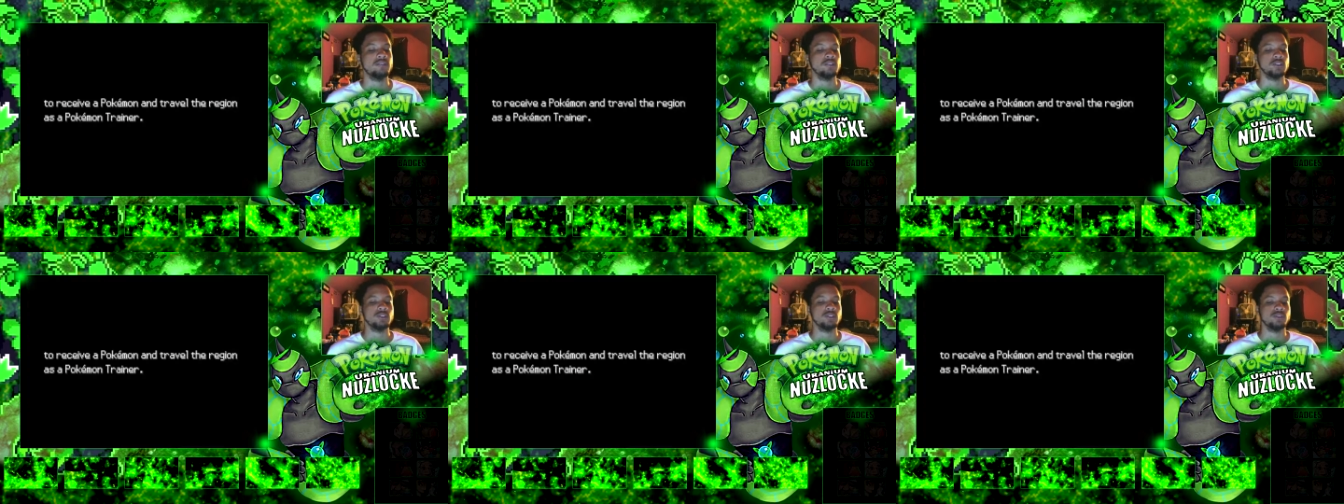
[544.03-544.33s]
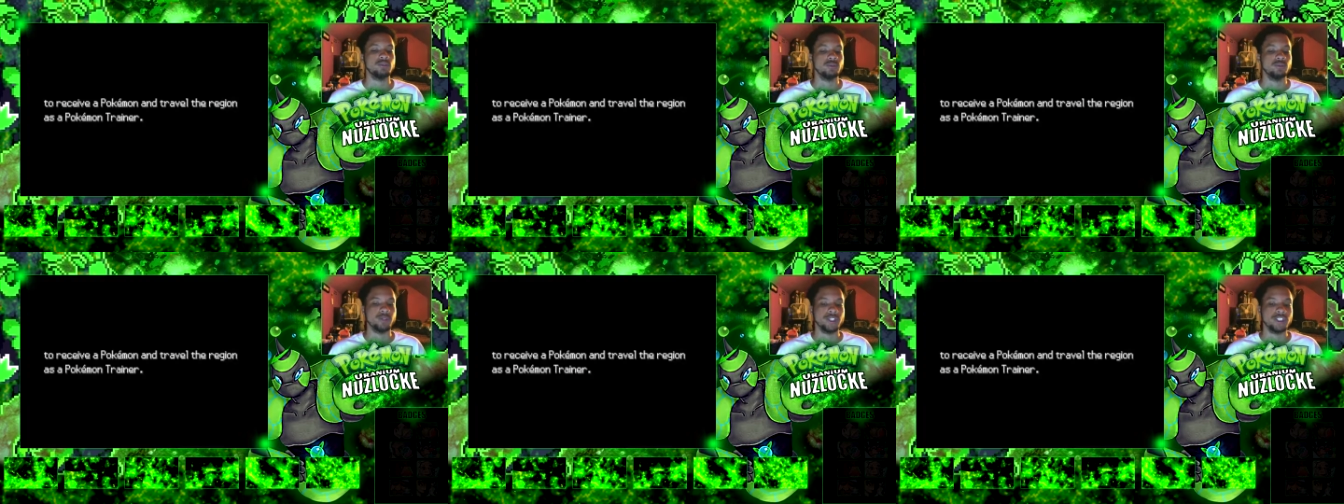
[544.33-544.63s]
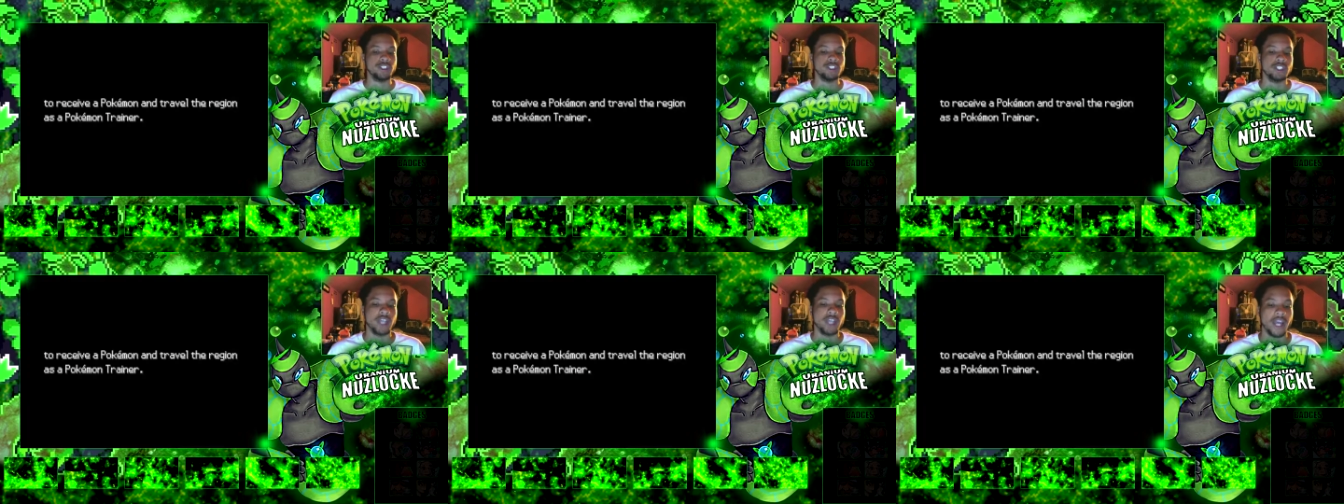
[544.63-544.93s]
the
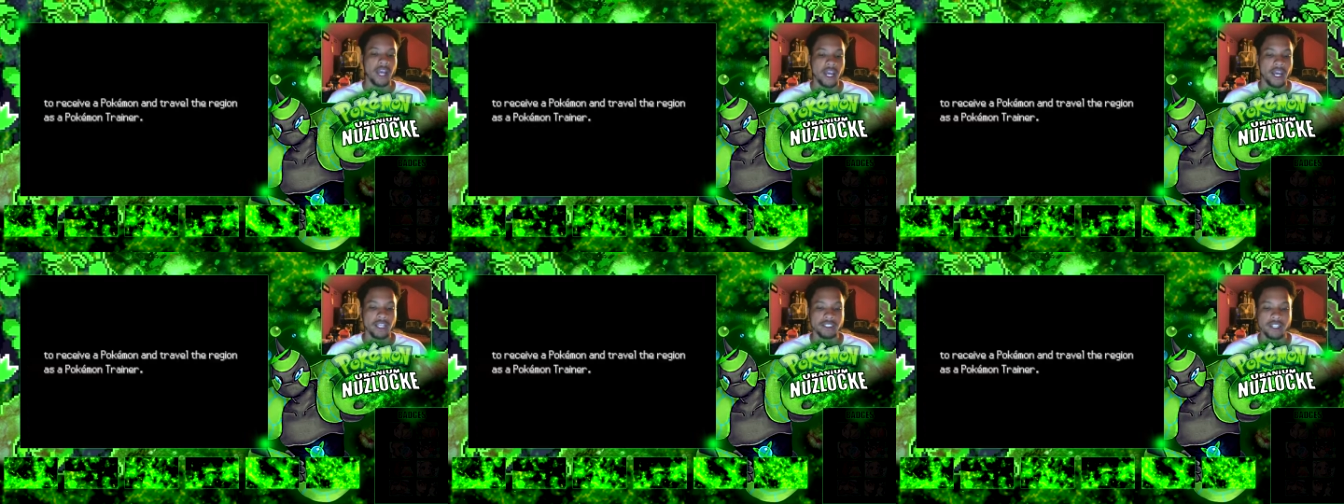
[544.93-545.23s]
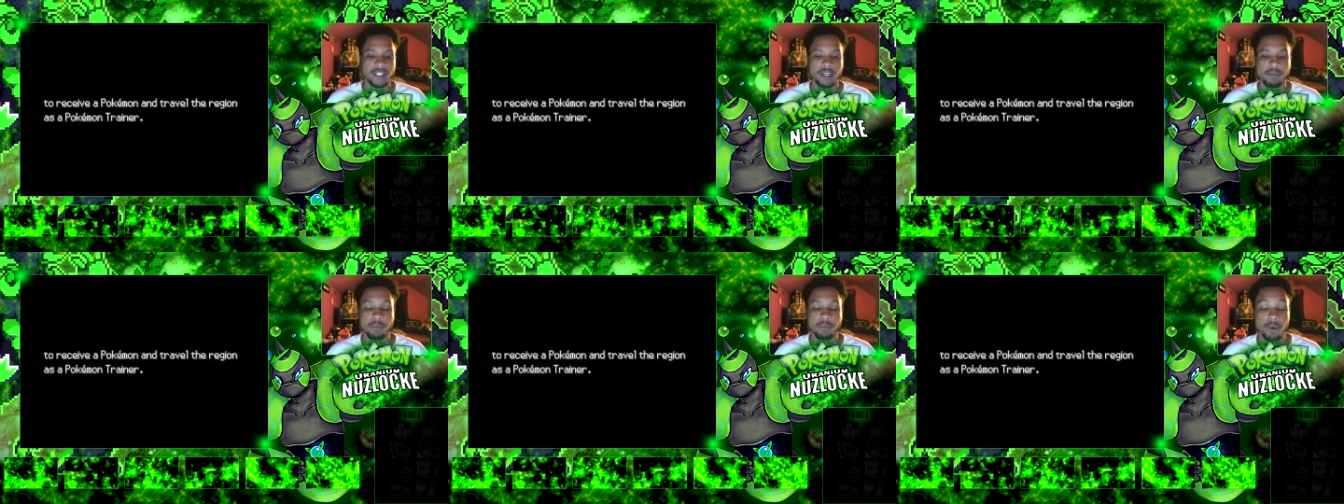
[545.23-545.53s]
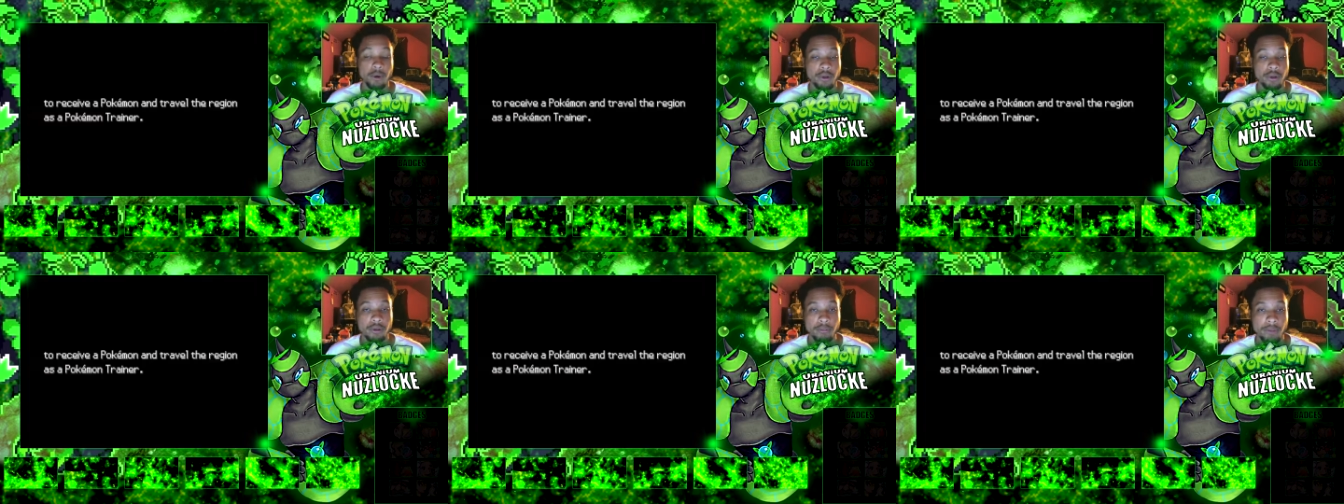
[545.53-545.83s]
region as a
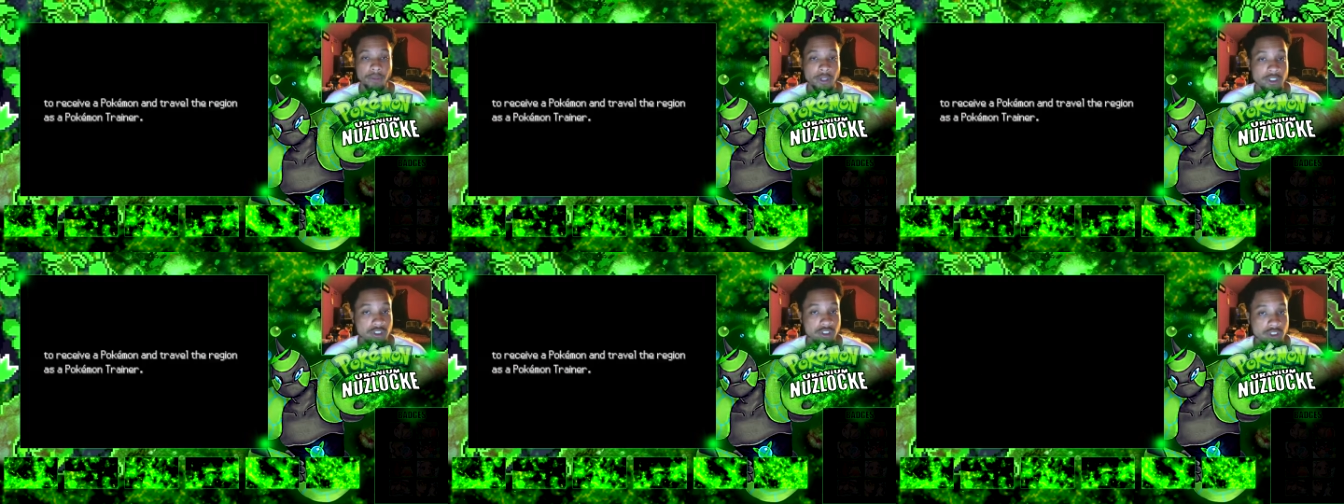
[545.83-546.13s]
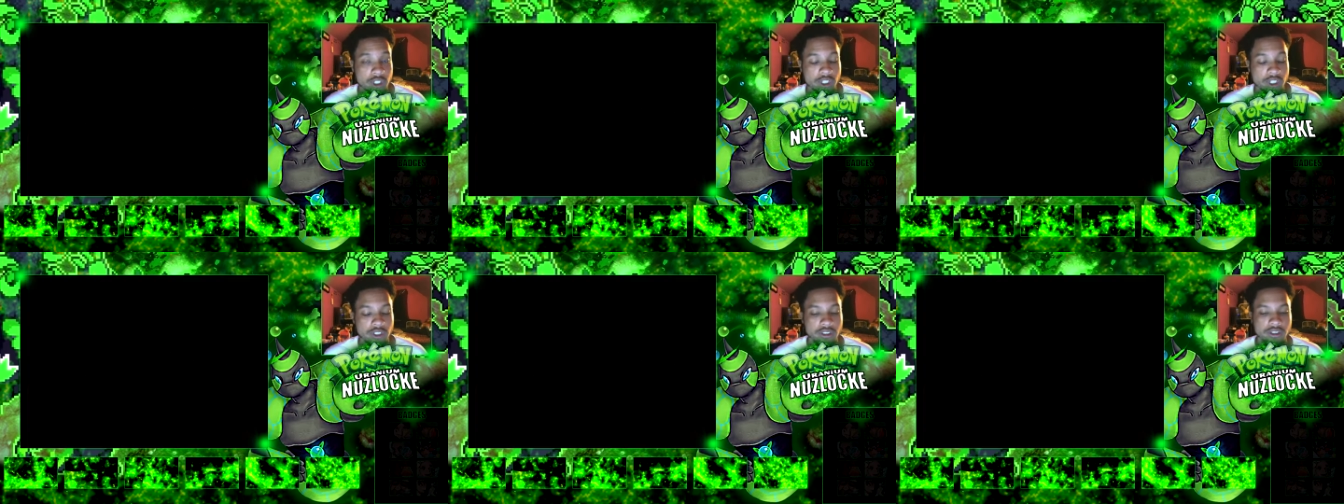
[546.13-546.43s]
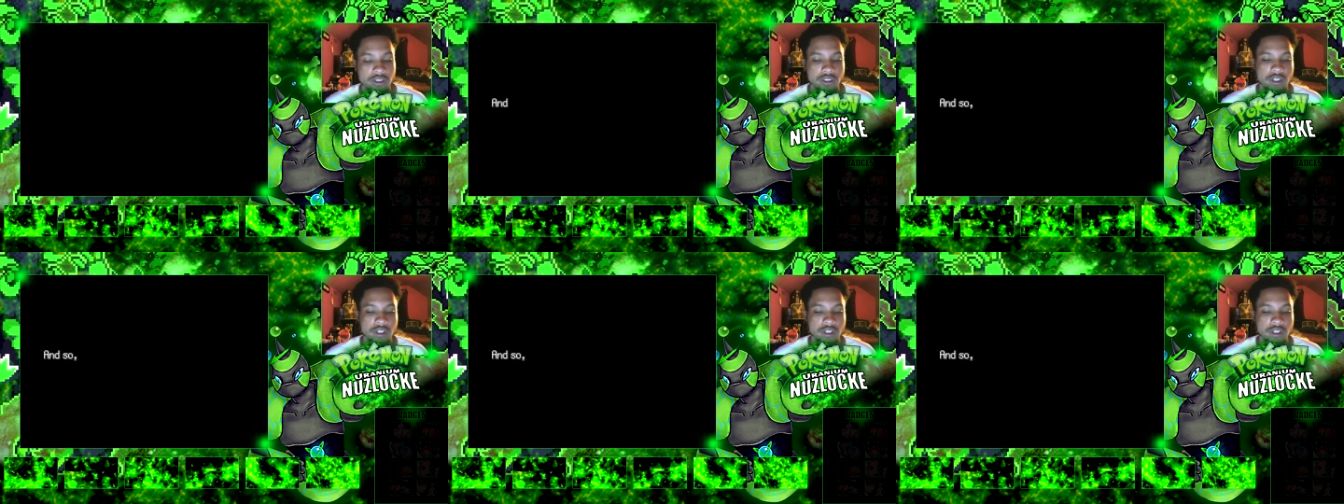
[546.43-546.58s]
Pokemon trainer.